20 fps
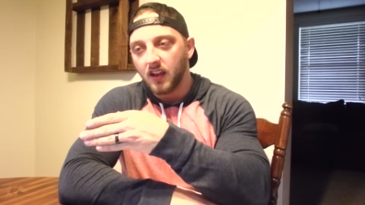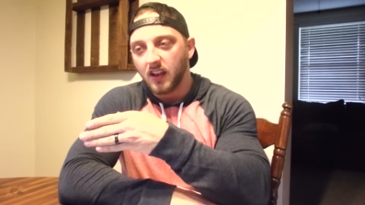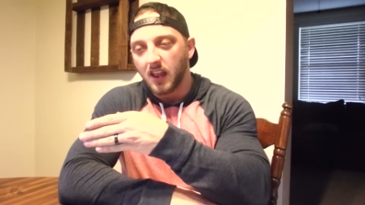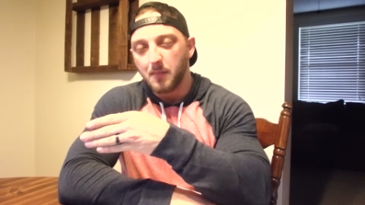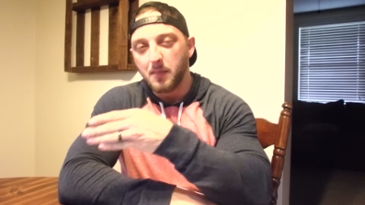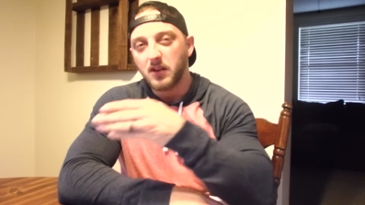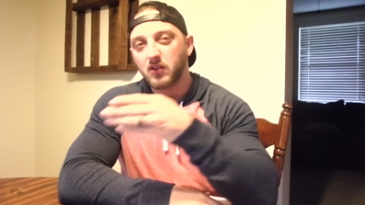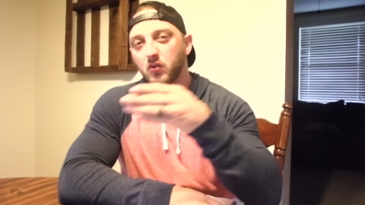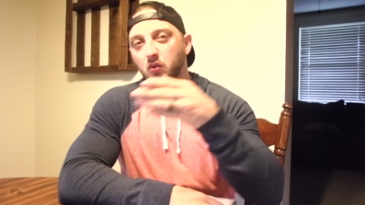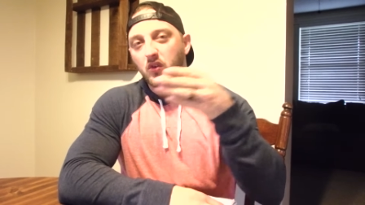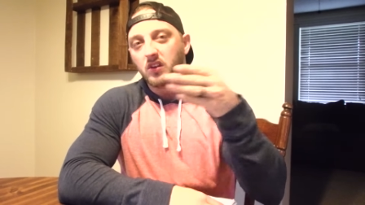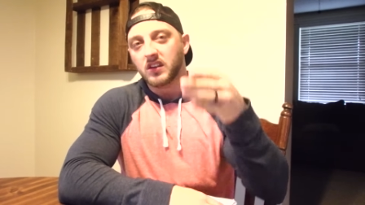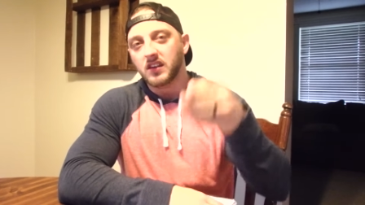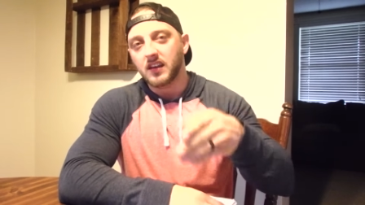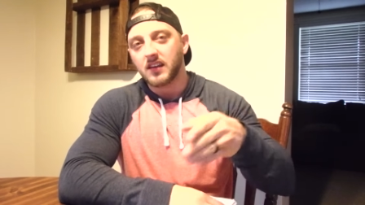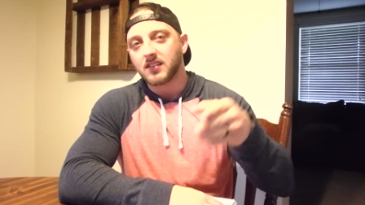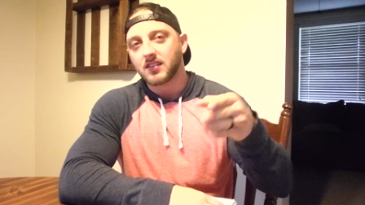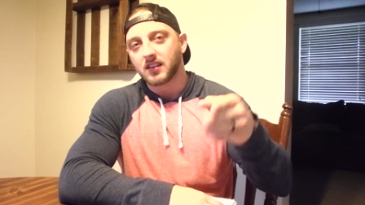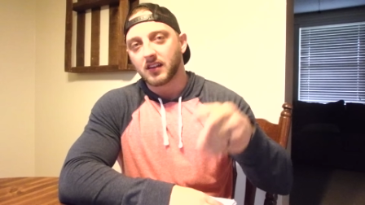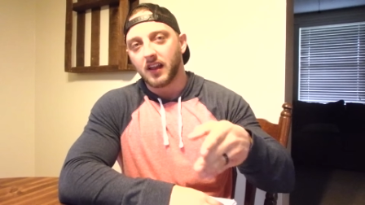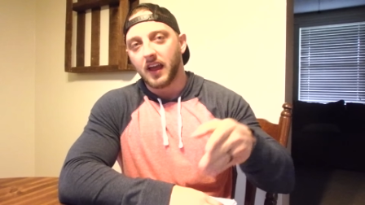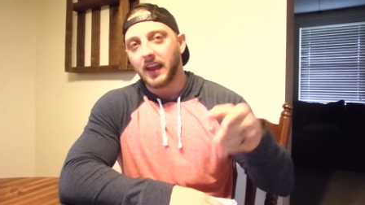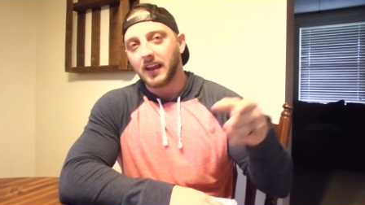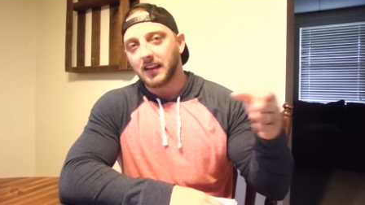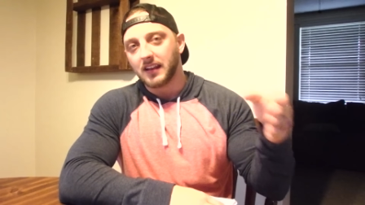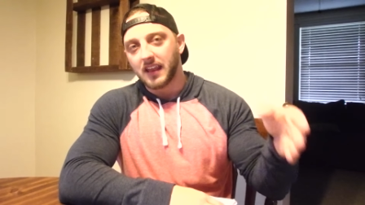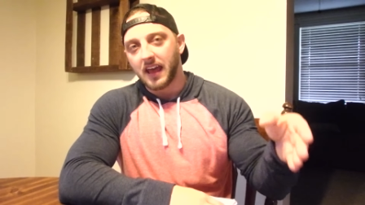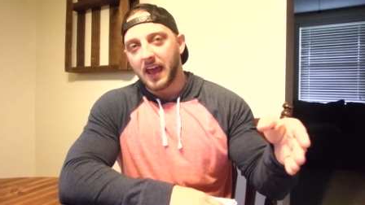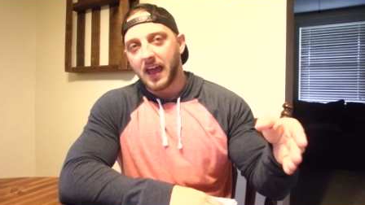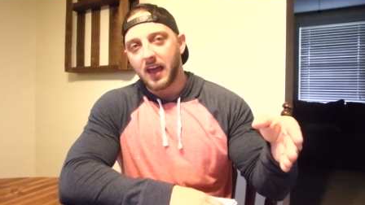that means you
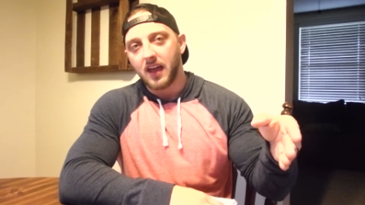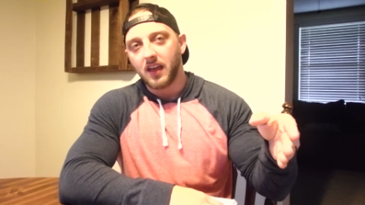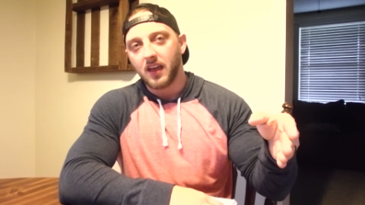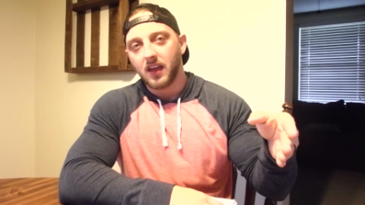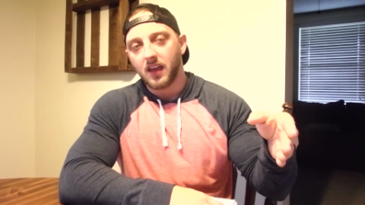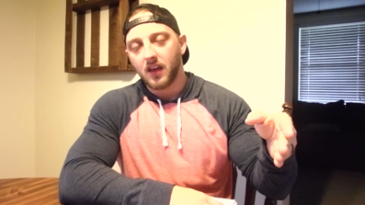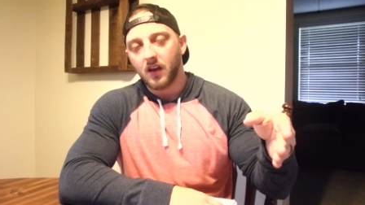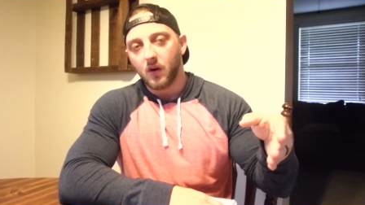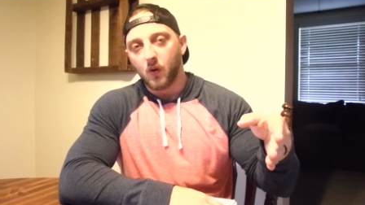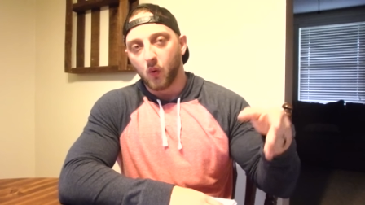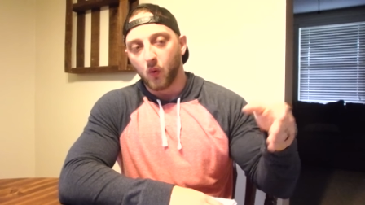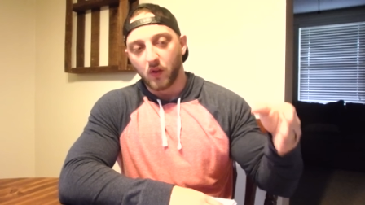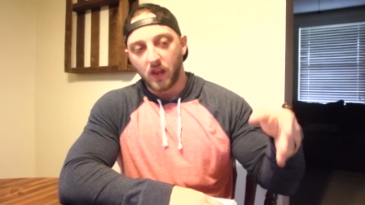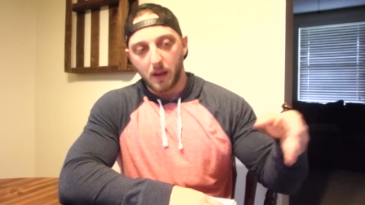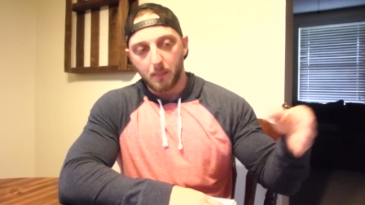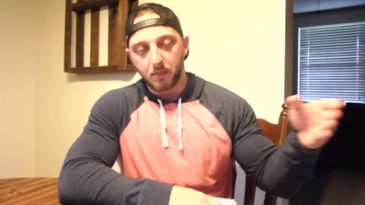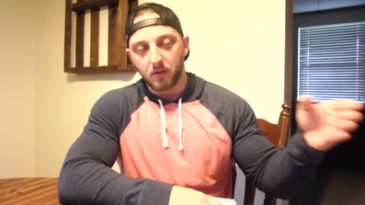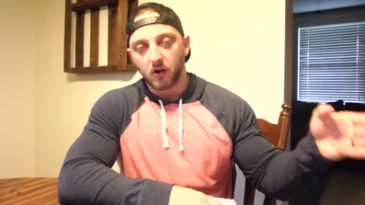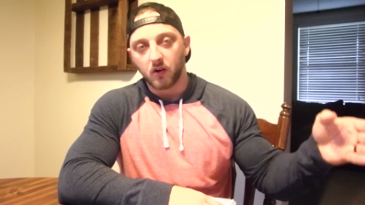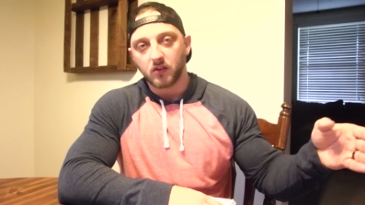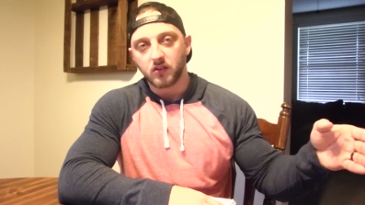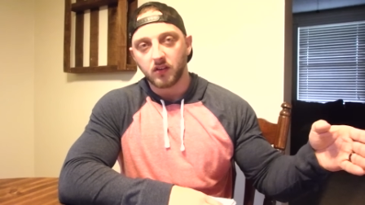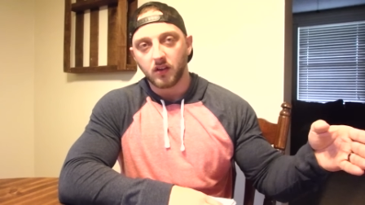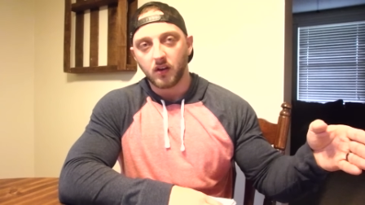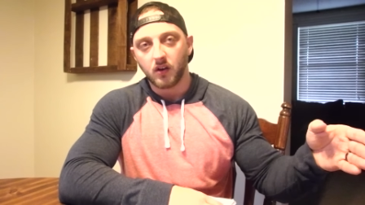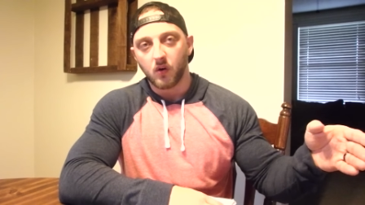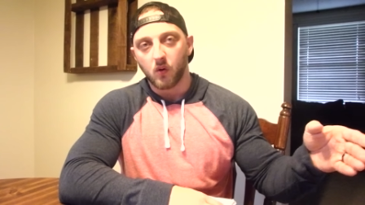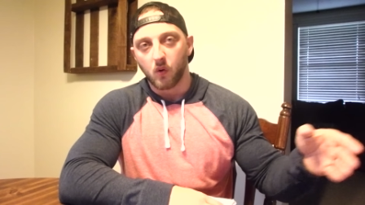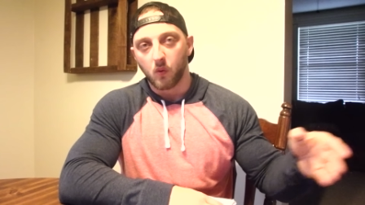dislike that or that person